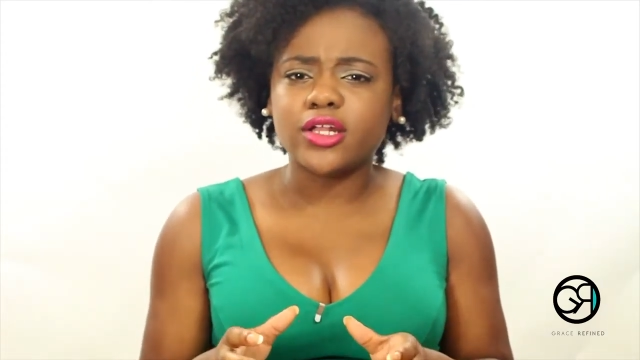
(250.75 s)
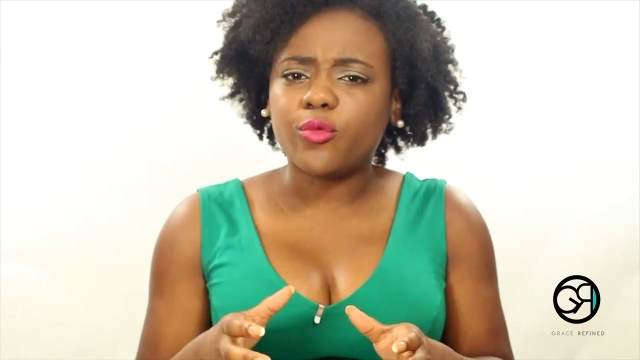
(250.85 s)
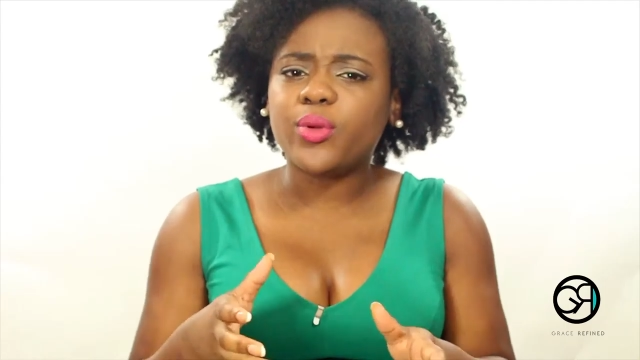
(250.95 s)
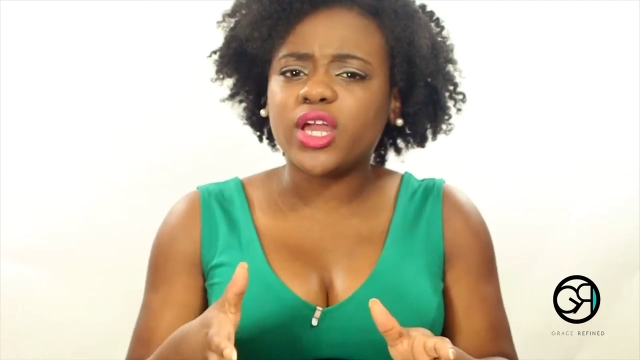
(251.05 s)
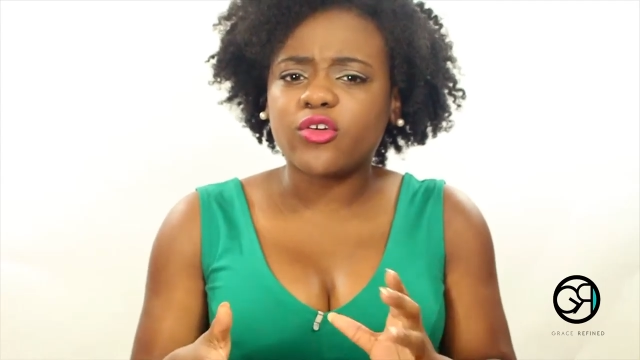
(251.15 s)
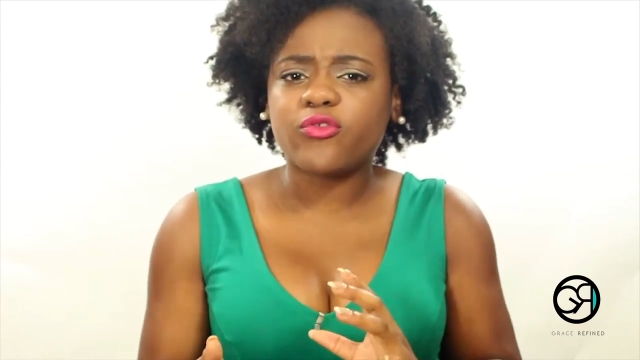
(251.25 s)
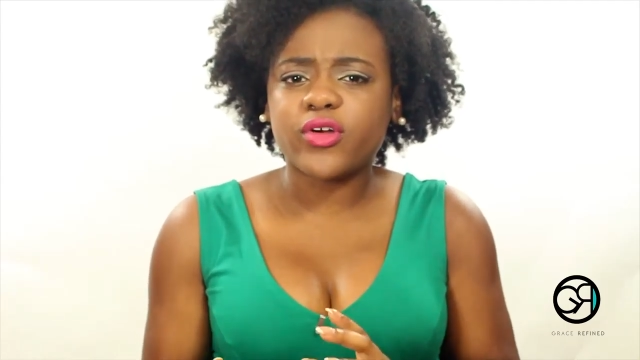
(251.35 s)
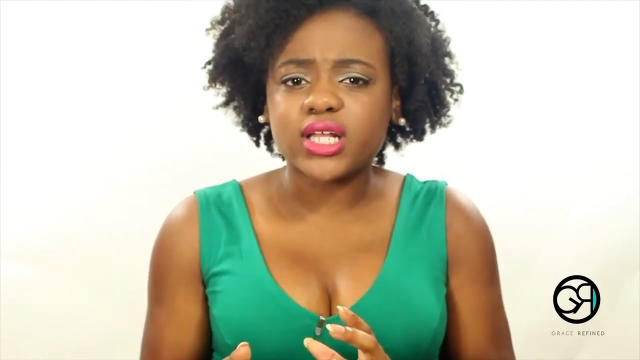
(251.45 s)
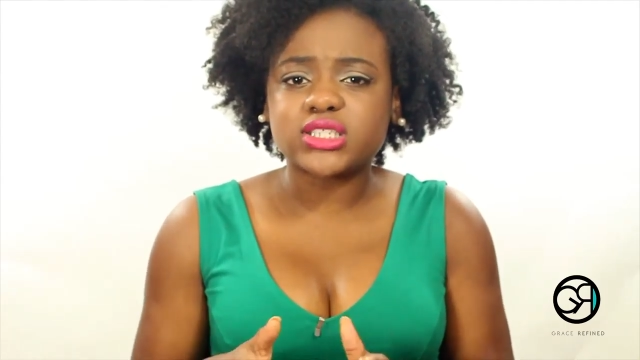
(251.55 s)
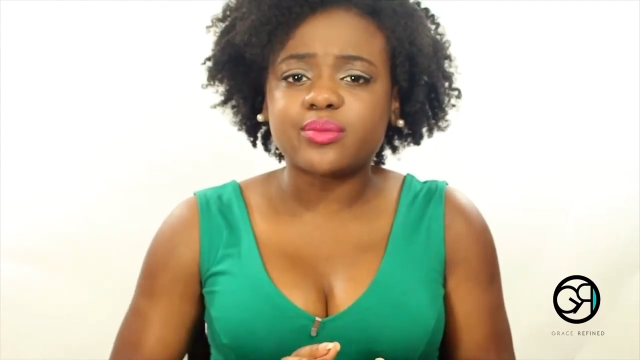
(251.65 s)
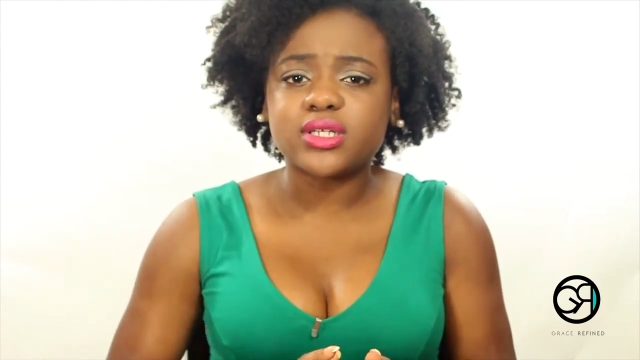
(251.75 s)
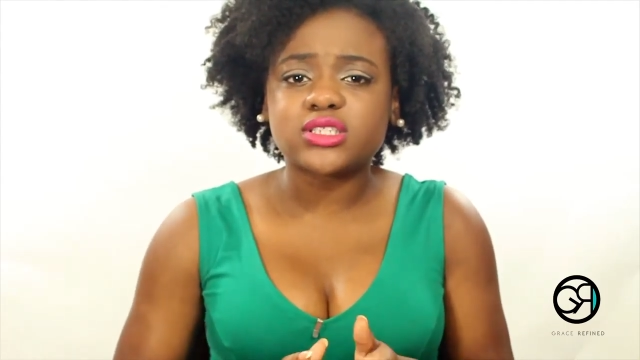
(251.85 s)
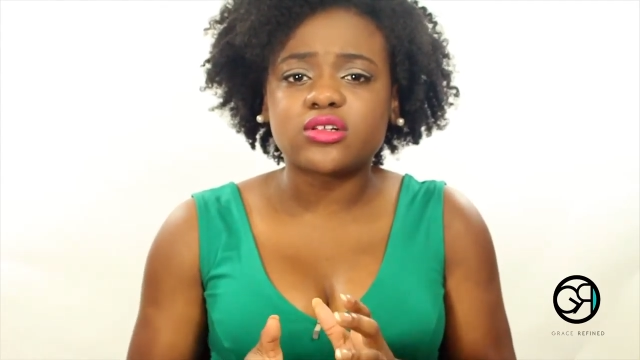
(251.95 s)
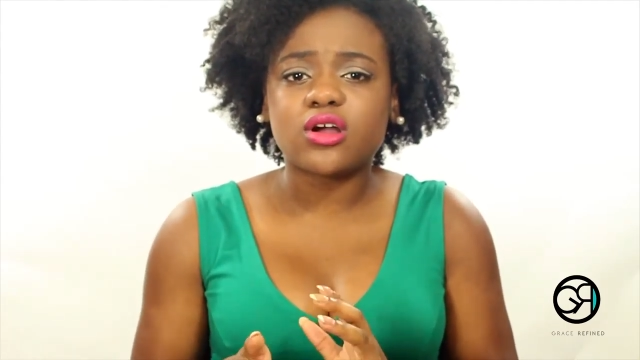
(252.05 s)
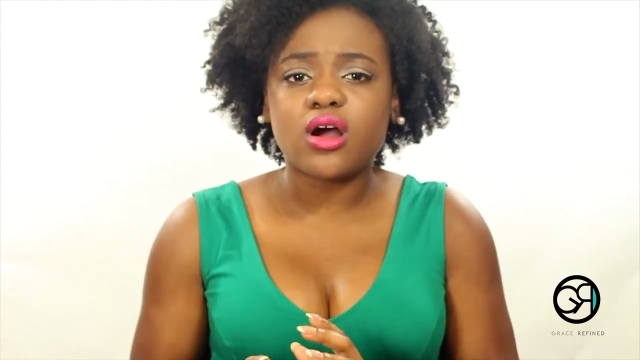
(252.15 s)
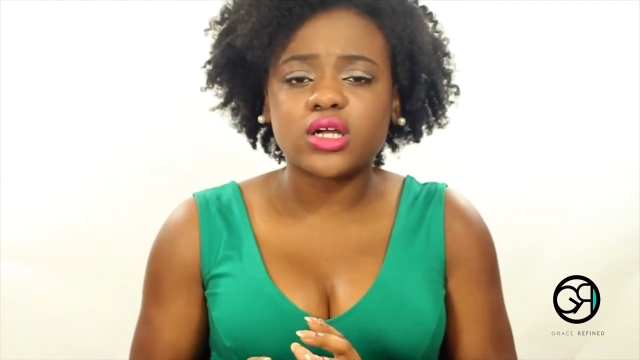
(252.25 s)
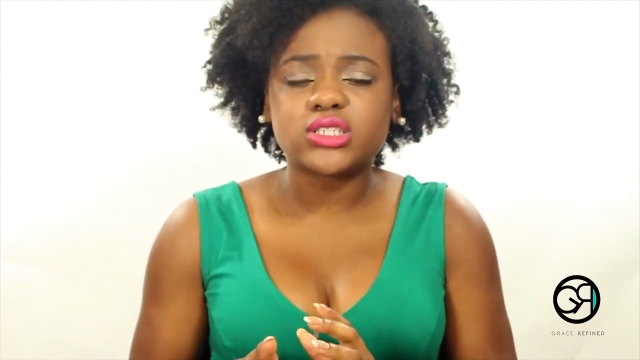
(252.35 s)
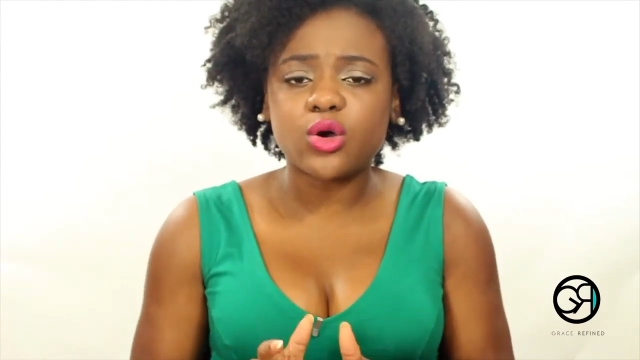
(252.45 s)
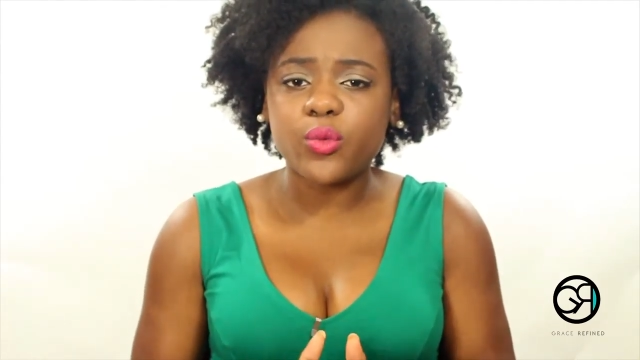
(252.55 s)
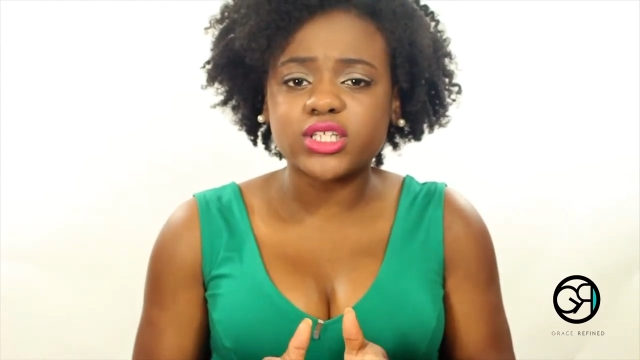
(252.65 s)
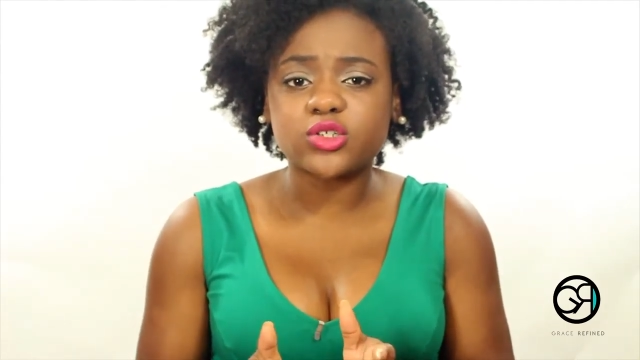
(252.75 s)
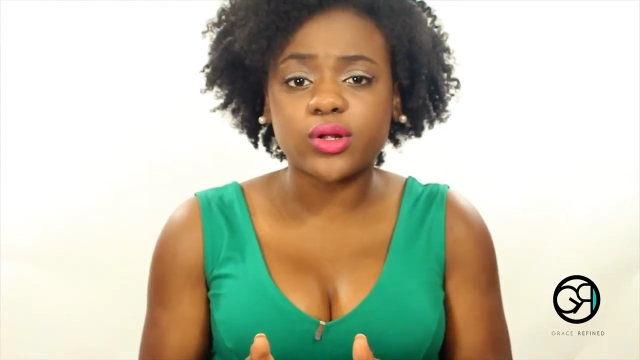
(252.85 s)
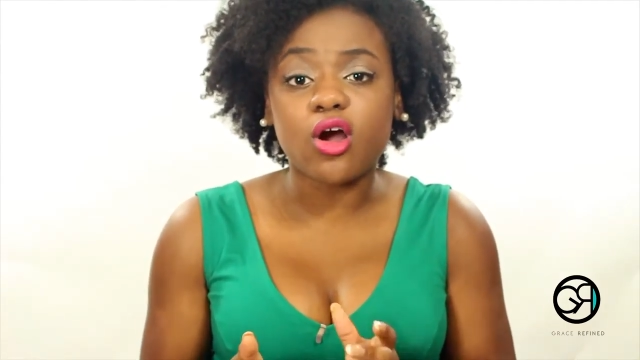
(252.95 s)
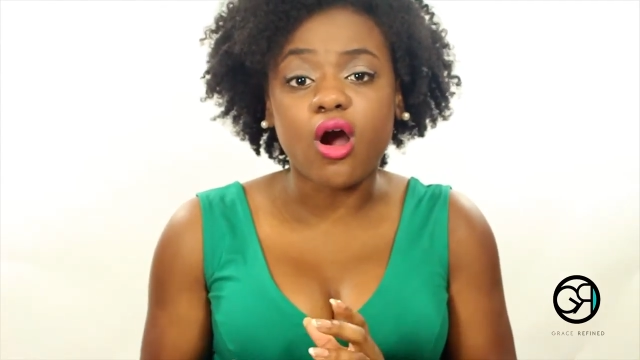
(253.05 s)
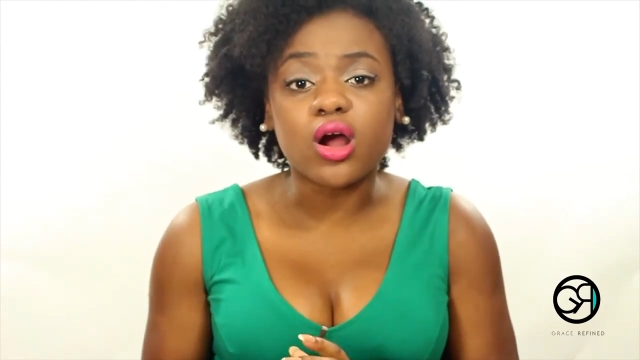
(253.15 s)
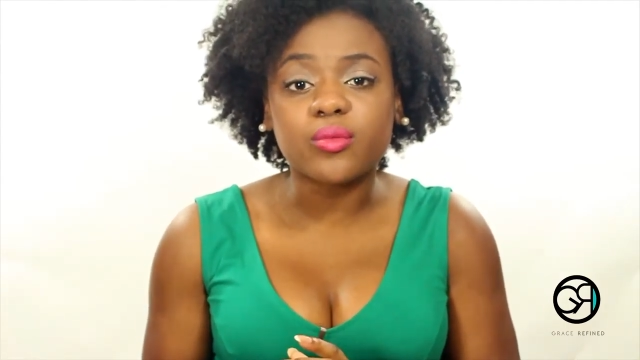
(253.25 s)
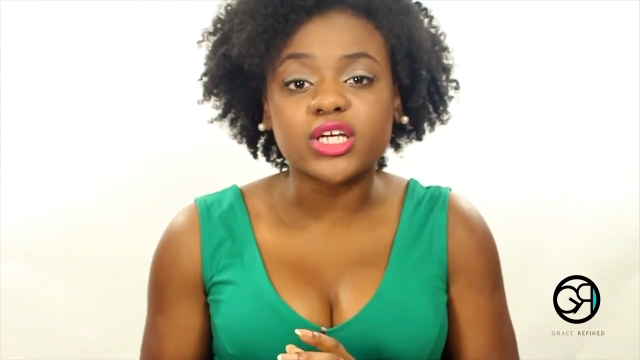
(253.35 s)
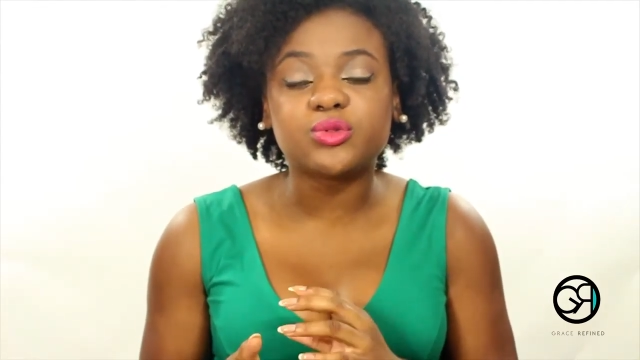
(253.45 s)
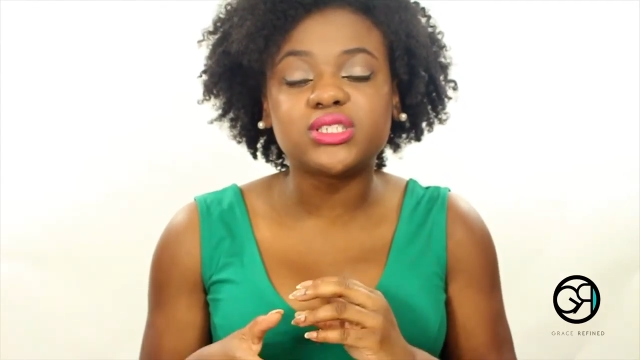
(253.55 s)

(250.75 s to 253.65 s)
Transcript: you know, being afraid that something's gonna someone is gonna harm us.